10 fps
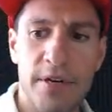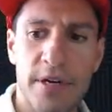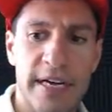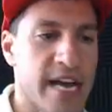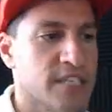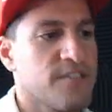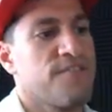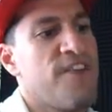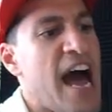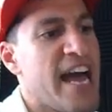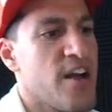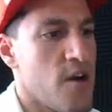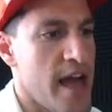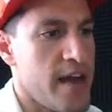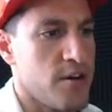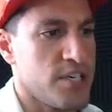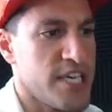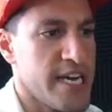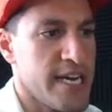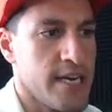gonna guess fire
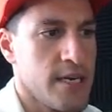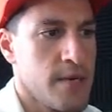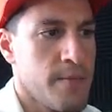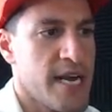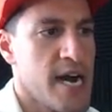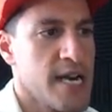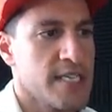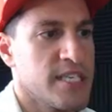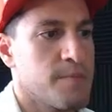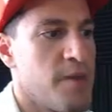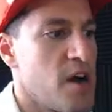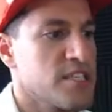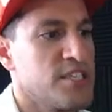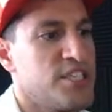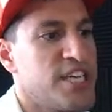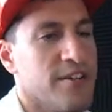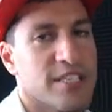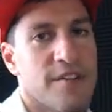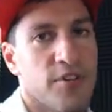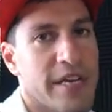energy, because this box is jealous of all